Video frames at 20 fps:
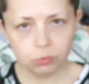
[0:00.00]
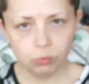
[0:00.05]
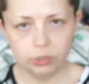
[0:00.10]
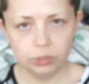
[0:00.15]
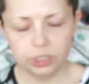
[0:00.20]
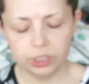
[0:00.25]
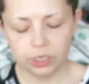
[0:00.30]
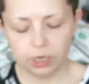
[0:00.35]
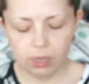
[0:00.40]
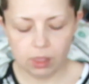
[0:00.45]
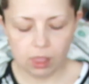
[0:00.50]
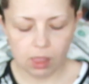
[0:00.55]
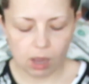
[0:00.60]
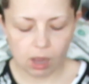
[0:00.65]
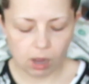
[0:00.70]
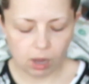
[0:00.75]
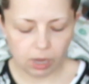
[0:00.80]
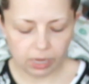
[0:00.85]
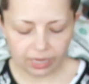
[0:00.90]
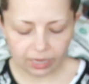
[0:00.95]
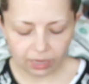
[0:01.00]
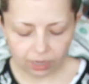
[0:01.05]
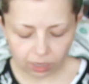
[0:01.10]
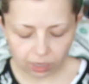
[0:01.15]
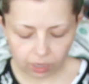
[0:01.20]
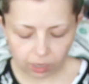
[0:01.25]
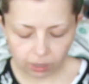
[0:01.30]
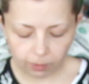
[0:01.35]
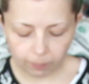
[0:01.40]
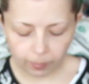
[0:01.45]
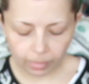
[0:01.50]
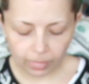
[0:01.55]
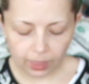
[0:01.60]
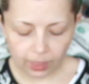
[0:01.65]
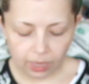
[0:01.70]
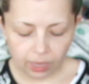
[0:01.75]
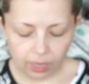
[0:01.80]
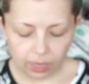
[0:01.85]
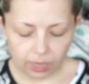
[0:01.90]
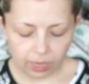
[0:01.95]
which I like,
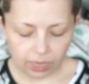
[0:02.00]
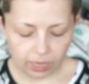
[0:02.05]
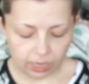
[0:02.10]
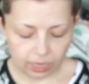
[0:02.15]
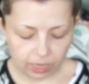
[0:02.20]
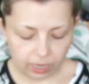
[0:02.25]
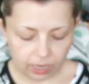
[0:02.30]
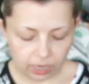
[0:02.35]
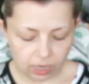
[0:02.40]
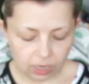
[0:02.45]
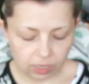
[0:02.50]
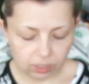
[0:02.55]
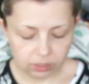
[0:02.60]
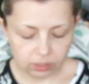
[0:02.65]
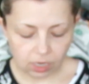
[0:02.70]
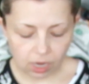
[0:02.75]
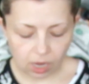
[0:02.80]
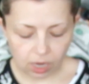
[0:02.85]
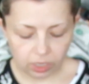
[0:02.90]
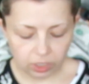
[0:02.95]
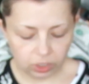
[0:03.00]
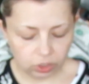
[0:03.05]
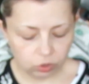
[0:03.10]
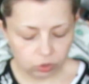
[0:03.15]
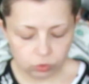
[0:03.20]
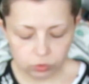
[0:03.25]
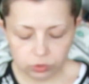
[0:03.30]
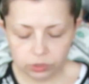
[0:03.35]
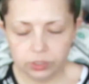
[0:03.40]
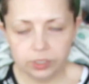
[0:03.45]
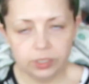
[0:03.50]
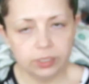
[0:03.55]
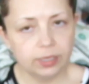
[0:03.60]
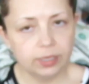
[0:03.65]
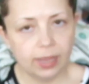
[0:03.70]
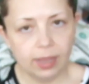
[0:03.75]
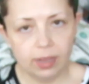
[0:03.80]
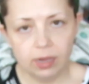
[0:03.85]
and I used it